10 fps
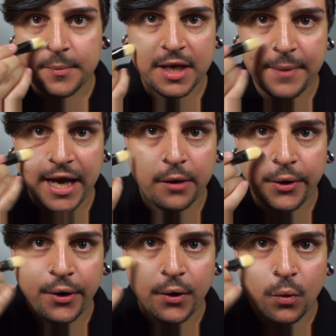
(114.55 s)
like a
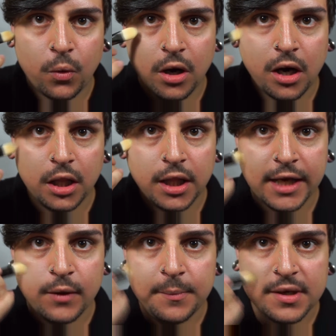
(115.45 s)
powder or a
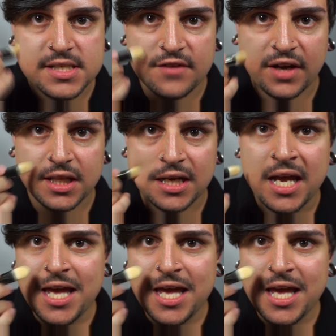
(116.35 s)
liquid, because I find that